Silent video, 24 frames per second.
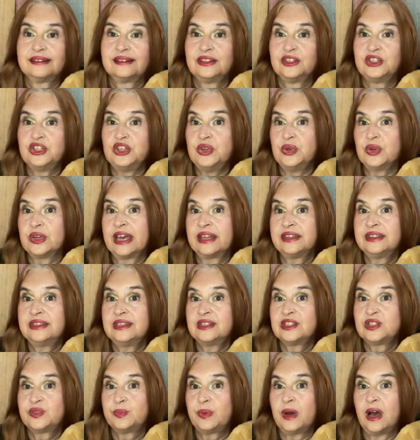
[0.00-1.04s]
Do you get
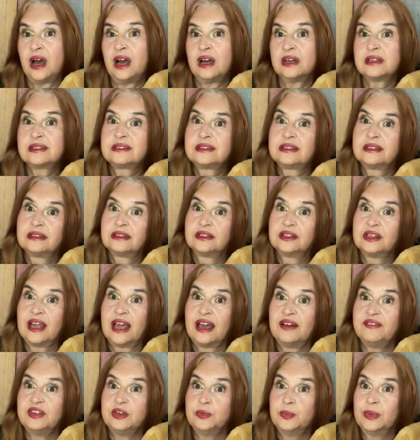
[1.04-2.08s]
this box?
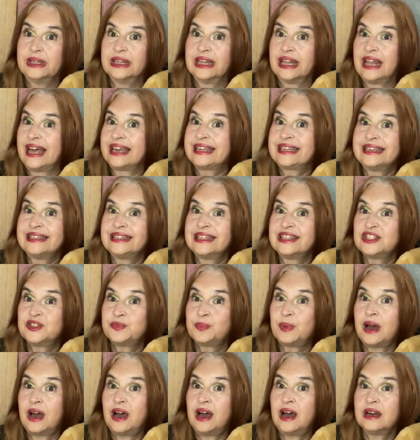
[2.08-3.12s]
Have you been liking this
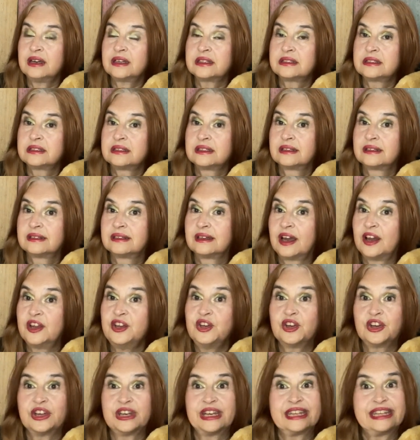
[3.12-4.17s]
box? Are
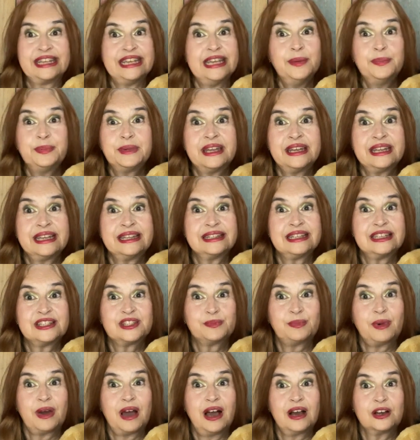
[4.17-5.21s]
you going to keep getting this
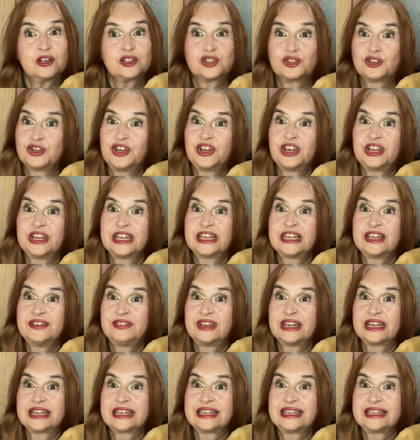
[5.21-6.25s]
box, or are you going to give
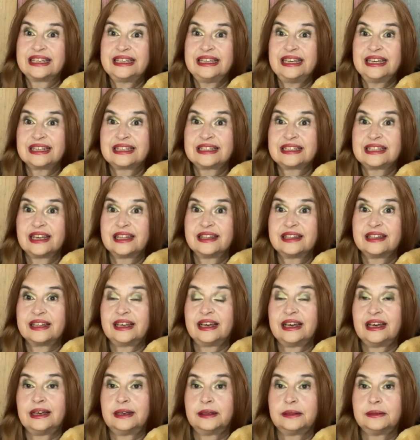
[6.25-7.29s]
it a kick to
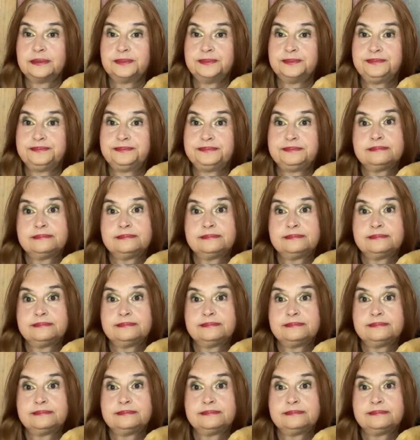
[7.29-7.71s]
the...